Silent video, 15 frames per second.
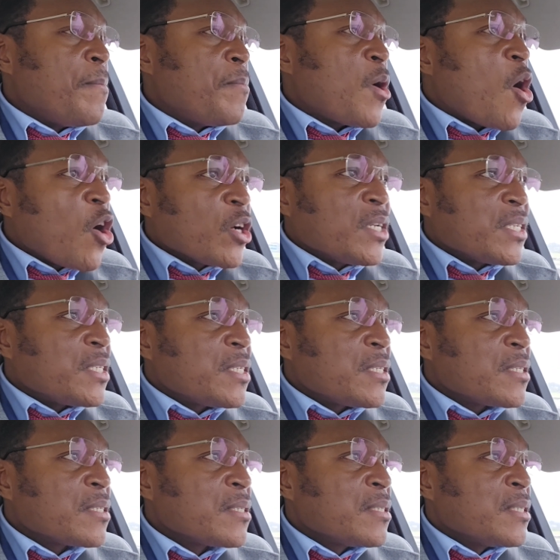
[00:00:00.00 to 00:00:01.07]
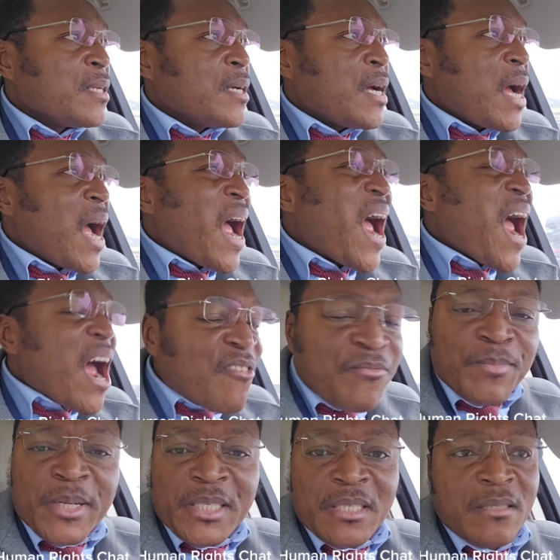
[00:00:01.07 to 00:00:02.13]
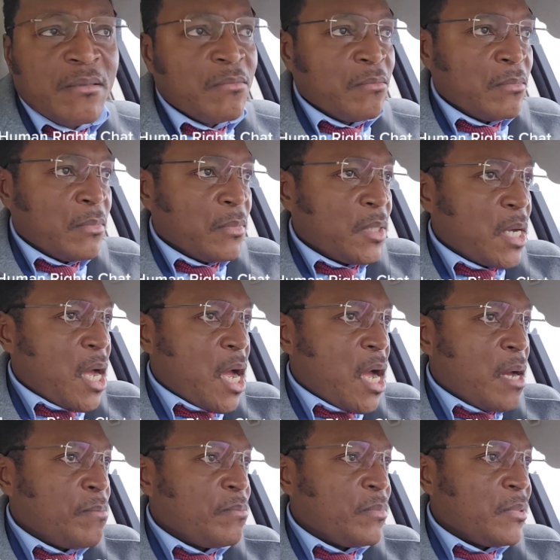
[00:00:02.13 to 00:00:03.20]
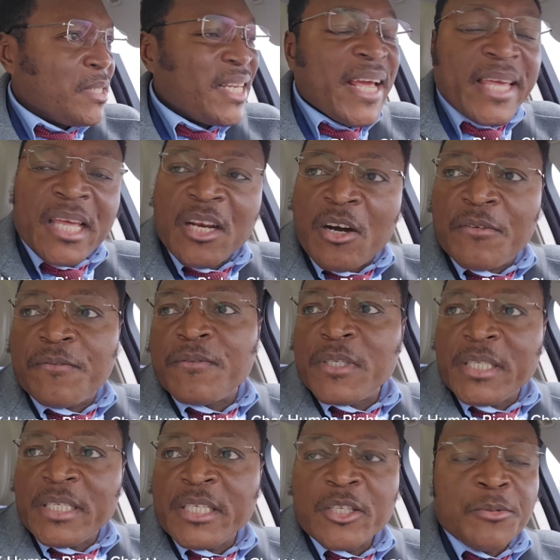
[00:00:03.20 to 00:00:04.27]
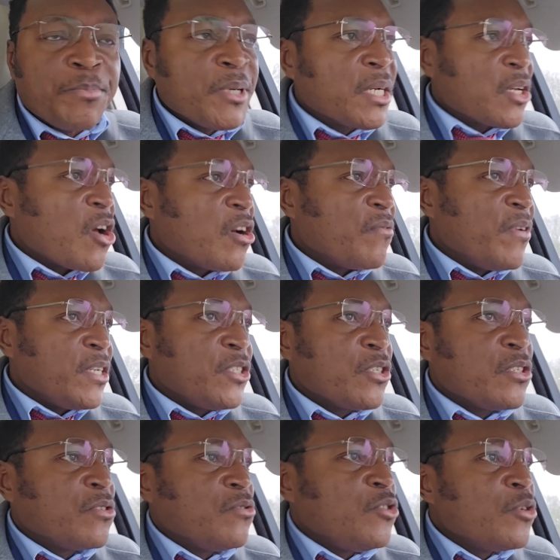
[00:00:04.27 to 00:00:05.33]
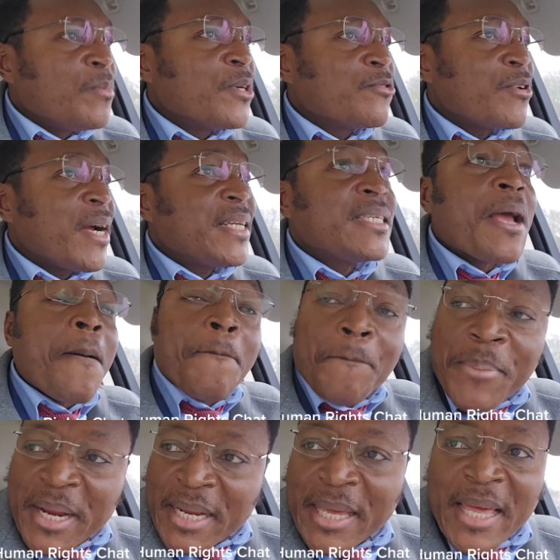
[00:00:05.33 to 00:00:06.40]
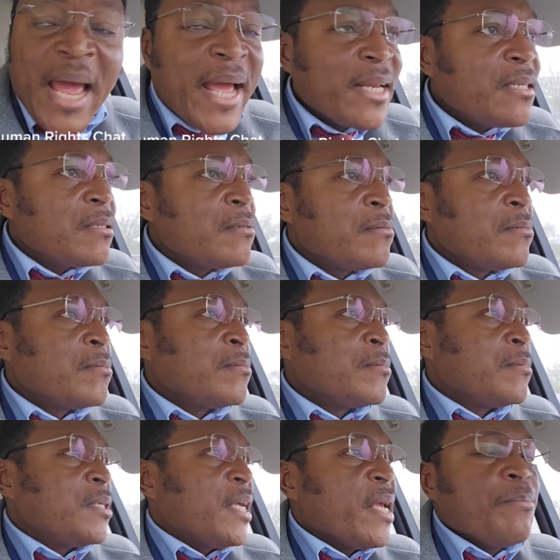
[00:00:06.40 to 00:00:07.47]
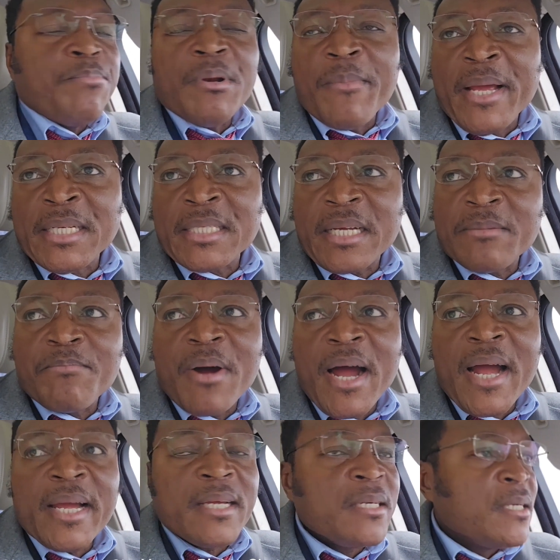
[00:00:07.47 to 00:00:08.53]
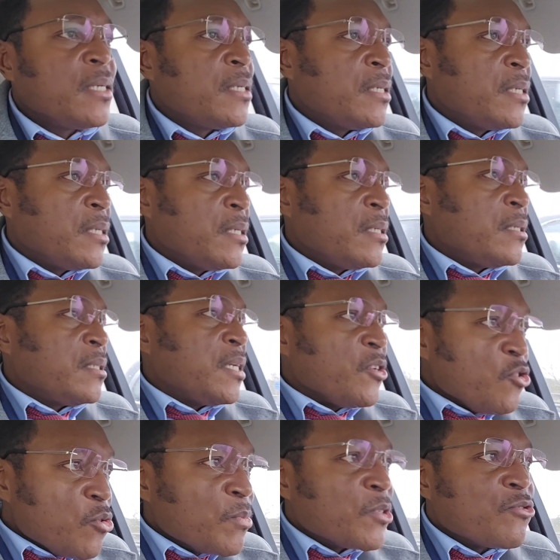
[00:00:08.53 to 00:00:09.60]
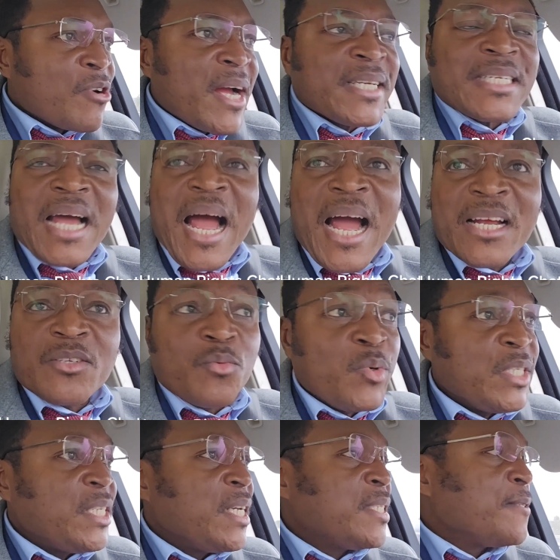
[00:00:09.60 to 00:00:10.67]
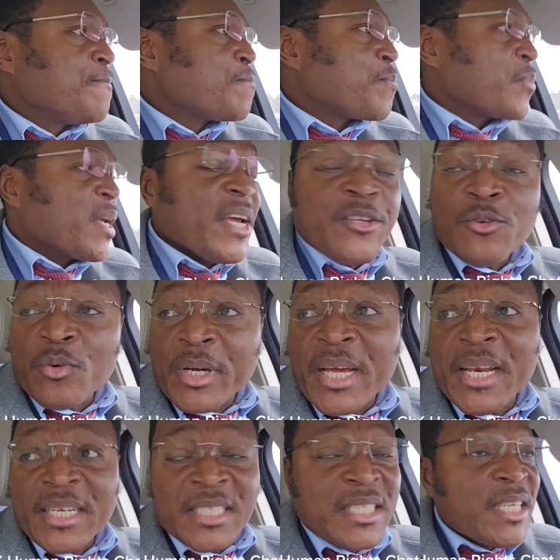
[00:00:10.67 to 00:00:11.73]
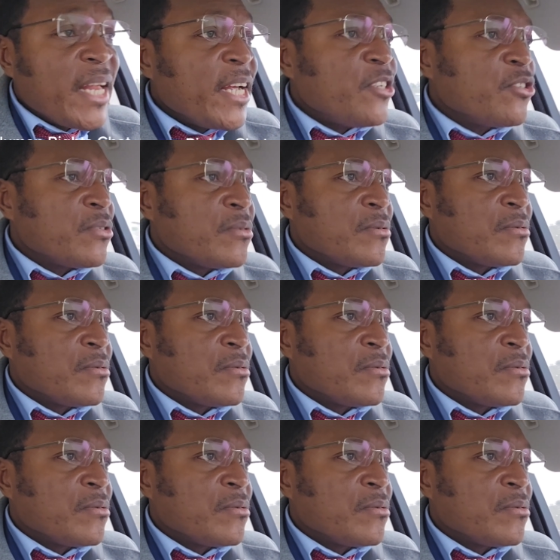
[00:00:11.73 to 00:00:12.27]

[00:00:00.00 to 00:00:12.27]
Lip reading: Others have been taken off the European Convention on Human Rights, but again, implemented by the Human Rights Act, which is a UK legislation